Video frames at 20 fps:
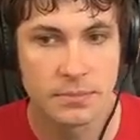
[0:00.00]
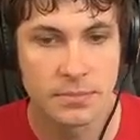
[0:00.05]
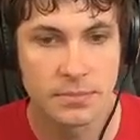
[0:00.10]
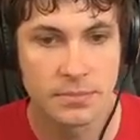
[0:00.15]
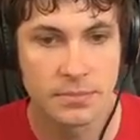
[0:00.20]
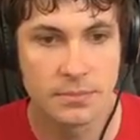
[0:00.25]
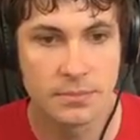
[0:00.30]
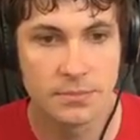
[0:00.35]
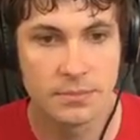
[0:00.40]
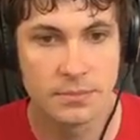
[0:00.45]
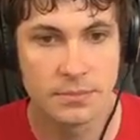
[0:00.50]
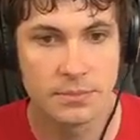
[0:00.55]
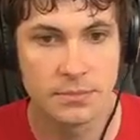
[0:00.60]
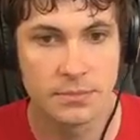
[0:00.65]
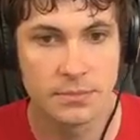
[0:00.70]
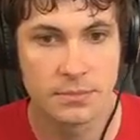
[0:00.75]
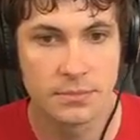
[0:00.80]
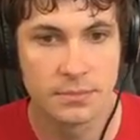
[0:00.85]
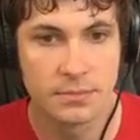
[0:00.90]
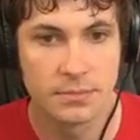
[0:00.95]

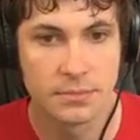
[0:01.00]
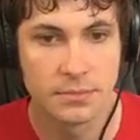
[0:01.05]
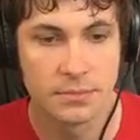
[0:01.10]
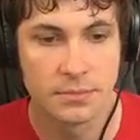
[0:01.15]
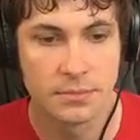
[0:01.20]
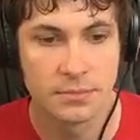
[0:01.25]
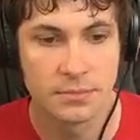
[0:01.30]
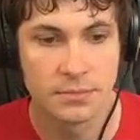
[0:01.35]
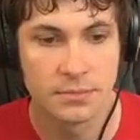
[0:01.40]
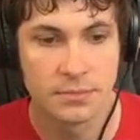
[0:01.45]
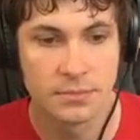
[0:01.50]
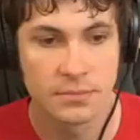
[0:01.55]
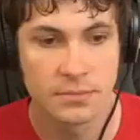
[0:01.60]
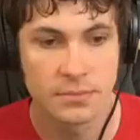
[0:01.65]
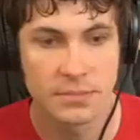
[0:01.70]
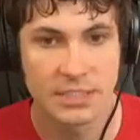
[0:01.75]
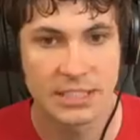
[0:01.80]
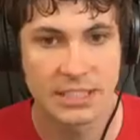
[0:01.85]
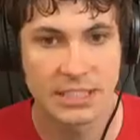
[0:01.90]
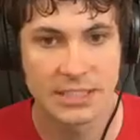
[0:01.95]
Mm.
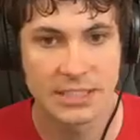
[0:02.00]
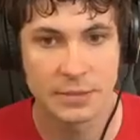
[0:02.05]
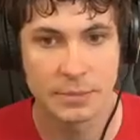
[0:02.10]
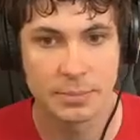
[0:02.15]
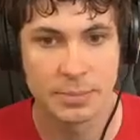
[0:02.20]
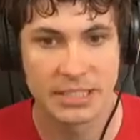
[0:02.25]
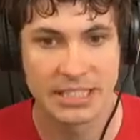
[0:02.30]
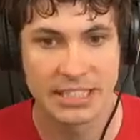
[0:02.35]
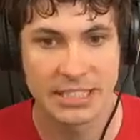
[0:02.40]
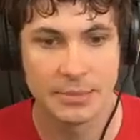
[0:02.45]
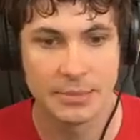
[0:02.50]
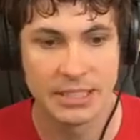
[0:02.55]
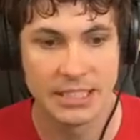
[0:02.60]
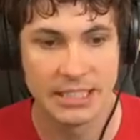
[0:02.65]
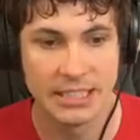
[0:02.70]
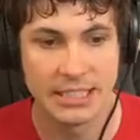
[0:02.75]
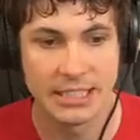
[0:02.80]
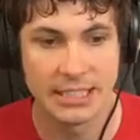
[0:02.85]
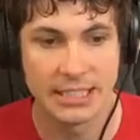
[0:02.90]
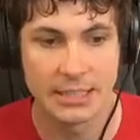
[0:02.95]
Let's give it back. I'm an
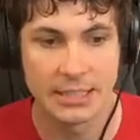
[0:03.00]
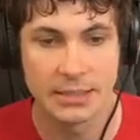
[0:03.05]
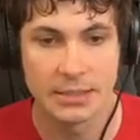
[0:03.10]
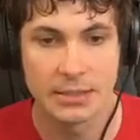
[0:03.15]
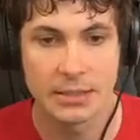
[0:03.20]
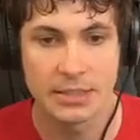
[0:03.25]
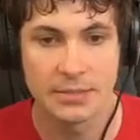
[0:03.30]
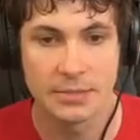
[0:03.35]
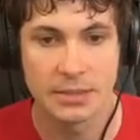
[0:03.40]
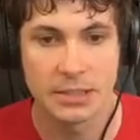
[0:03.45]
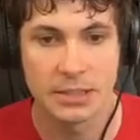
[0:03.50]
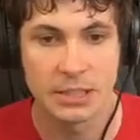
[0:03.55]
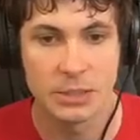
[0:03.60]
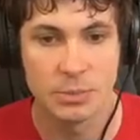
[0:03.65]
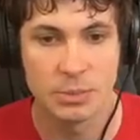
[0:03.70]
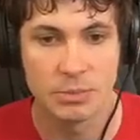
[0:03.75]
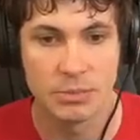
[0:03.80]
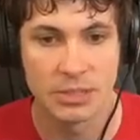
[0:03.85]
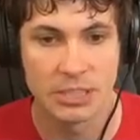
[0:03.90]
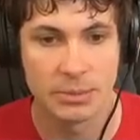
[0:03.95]
idiot. Let's give
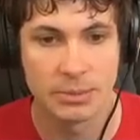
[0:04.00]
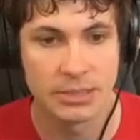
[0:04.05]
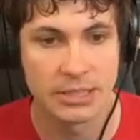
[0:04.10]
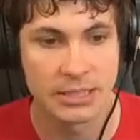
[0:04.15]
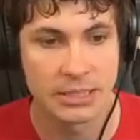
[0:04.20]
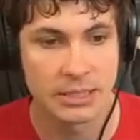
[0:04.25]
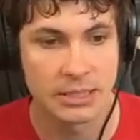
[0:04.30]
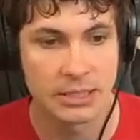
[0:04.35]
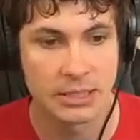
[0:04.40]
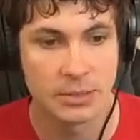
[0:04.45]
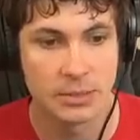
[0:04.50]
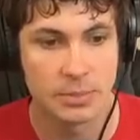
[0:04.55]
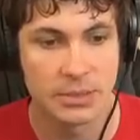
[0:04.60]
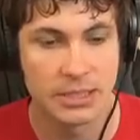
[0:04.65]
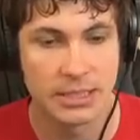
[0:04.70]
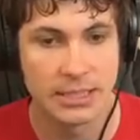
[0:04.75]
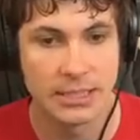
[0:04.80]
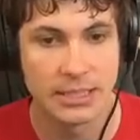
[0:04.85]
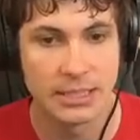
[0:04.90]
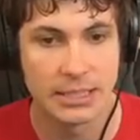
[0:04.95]
stupid money back. Stupid
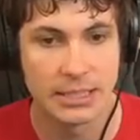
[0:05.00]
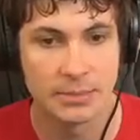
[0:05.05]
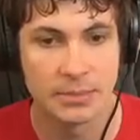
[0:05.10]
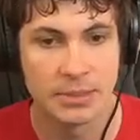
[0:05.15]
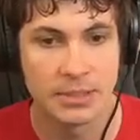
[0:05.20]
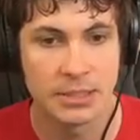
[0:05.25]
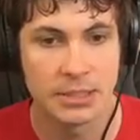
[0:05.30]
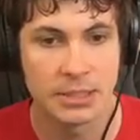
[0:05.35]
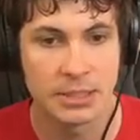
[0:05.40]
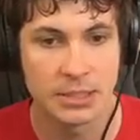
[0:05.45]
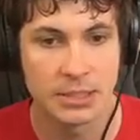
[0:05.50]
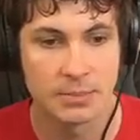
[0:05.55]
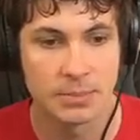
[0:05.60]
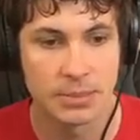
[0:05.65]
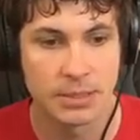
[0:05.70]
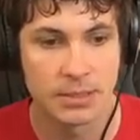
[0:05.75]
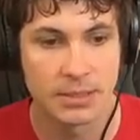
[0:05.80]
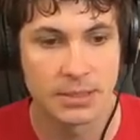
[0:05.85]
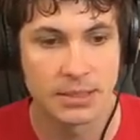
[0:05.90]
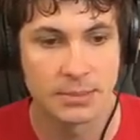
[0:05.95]
idiot. I'm such a good
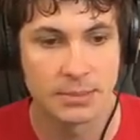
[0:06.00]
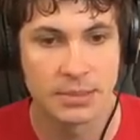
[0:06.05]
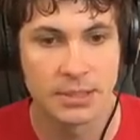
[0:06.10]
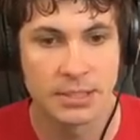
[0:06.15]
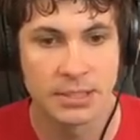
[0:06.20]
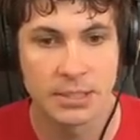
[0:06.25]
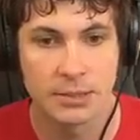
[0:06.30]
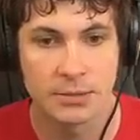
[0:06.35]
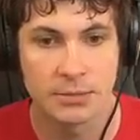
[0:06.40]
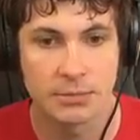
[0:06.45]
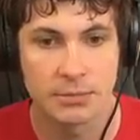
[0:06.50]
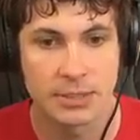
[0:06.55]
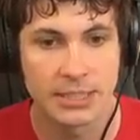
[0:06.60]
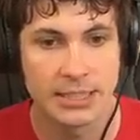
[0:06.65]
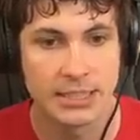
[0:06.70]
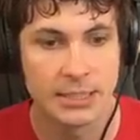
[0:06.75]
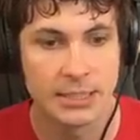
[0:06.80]
person. I'm so great.